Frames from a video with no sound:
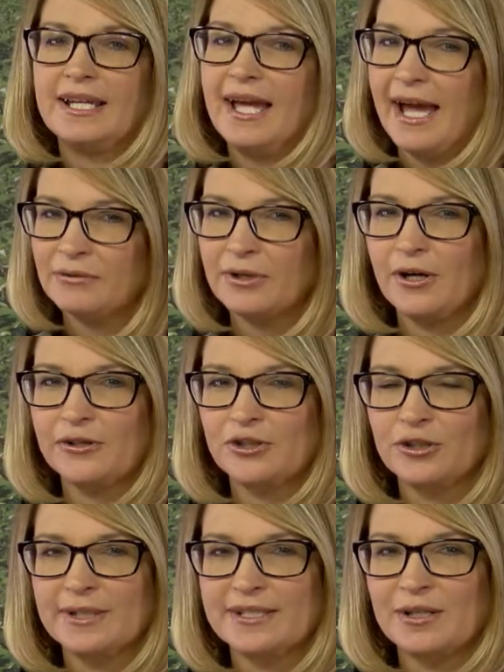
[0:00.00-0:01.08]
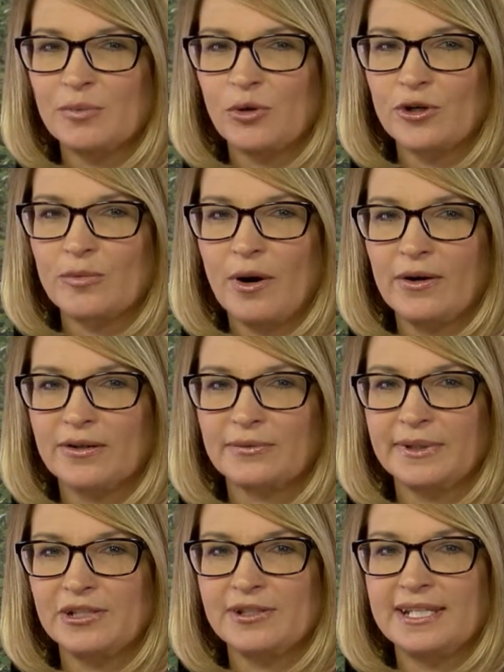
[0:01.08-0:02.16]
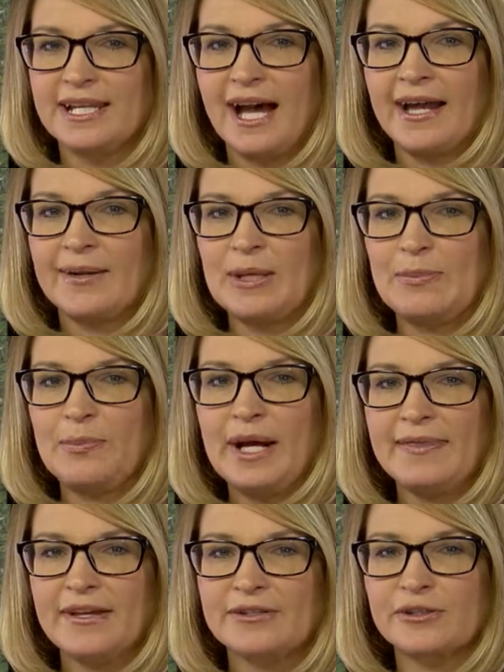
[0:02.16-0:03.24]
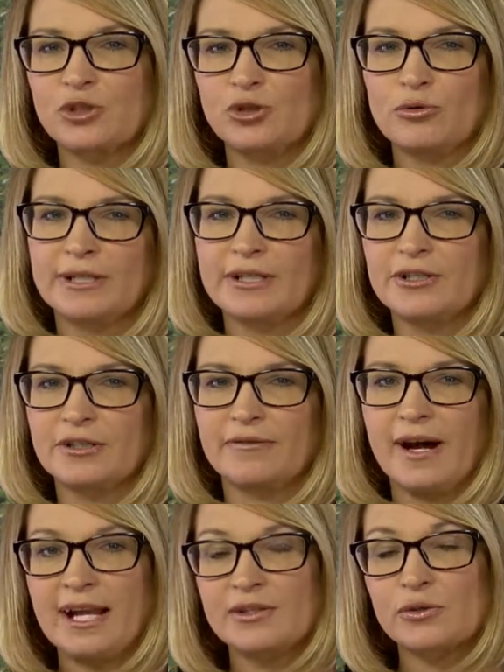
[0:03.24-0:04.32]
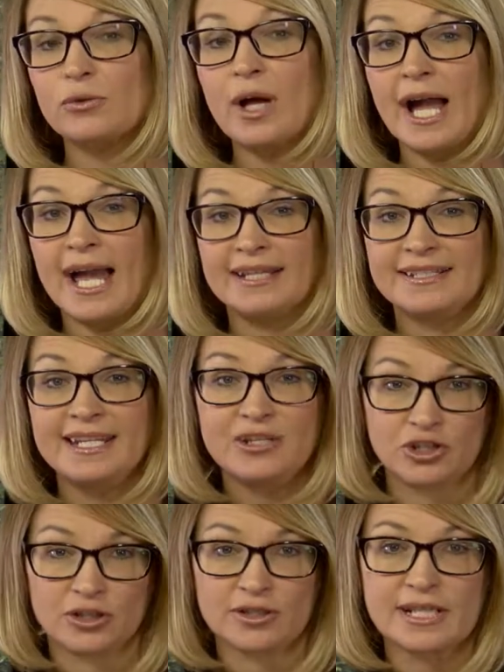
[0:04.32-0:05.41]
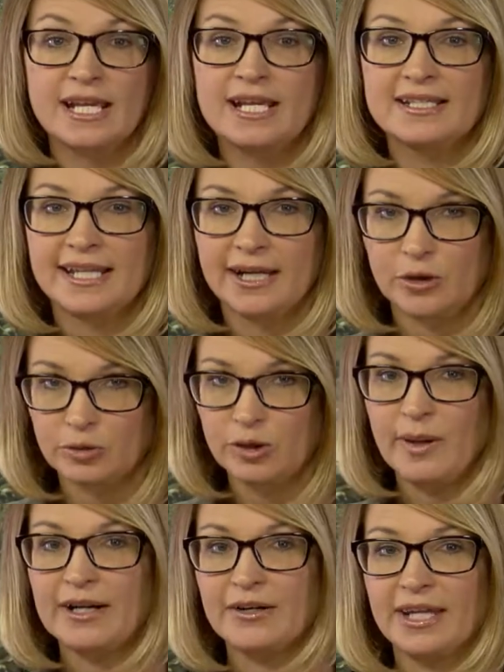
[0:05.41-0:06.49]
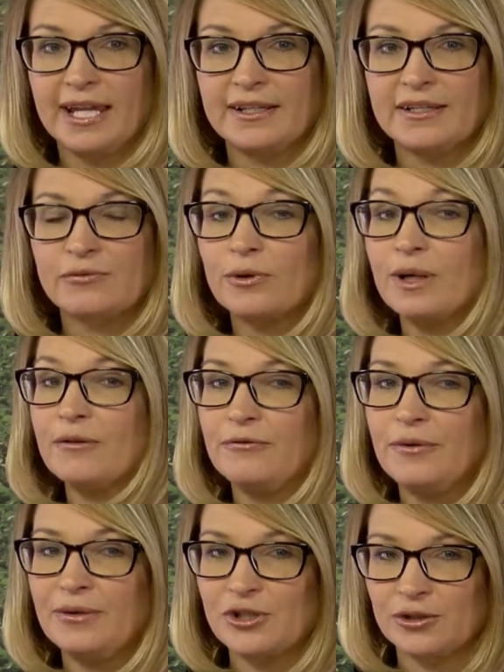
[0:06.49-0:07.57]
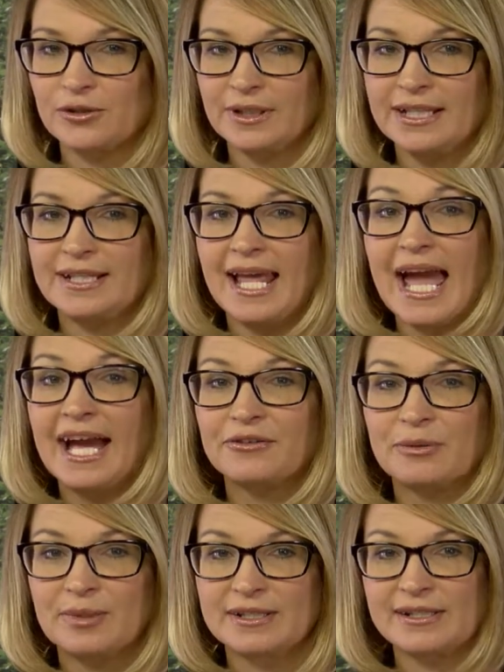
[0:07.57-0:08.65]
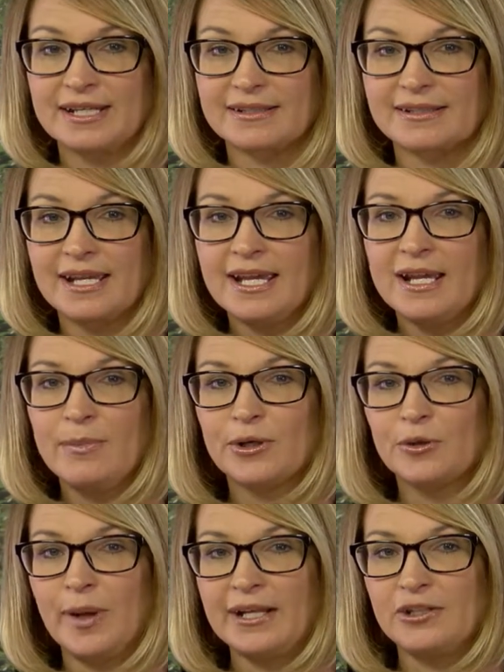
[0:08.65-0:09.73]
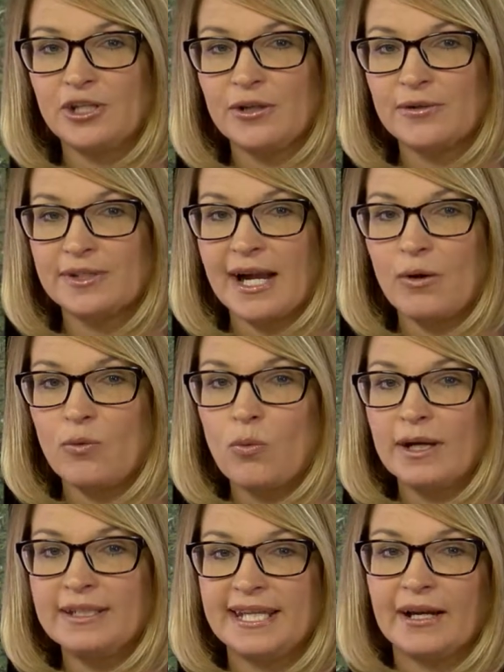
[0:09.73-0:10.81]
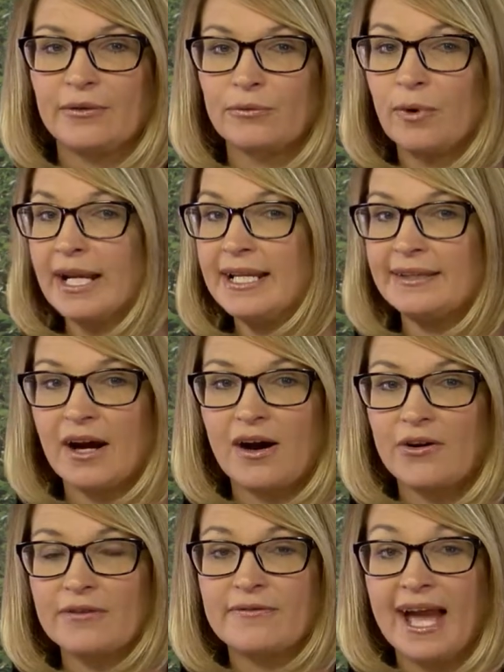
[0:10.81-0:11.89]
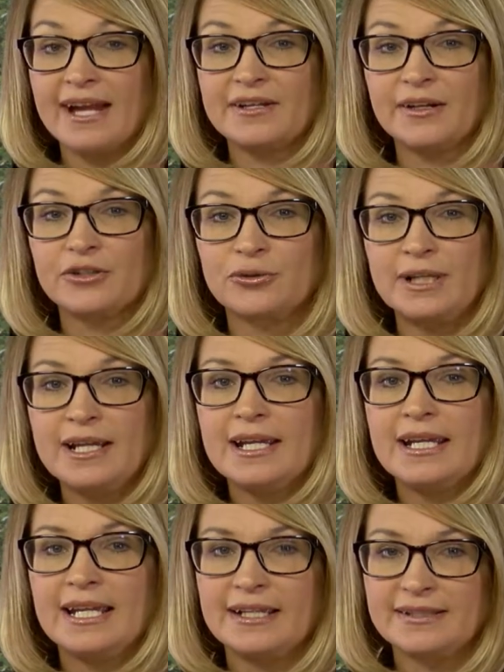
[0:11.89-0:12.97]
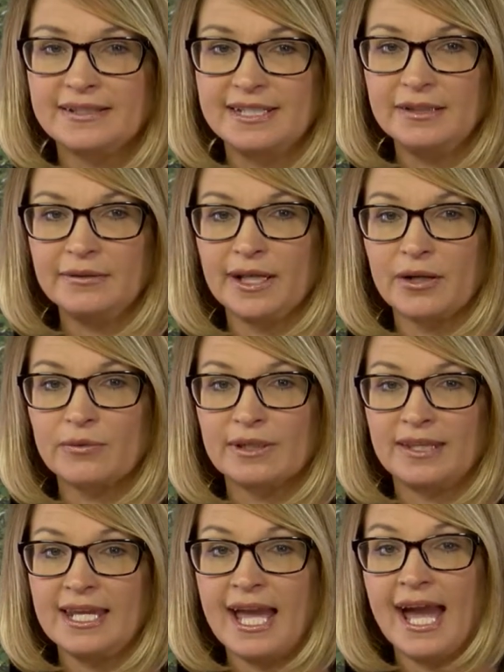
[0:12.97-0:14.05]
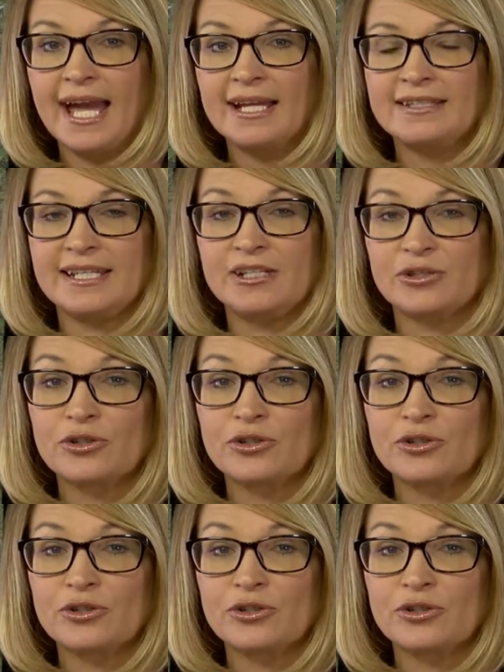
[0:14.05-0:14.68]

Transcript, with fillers: Agriculture is an important part of the region's economy, but there's a shortage of high school ag teachers to help prepare kids for a future in agribusiness. Mikkel Pates shows how one town right in the heart of ag country is dealing with the ag teacher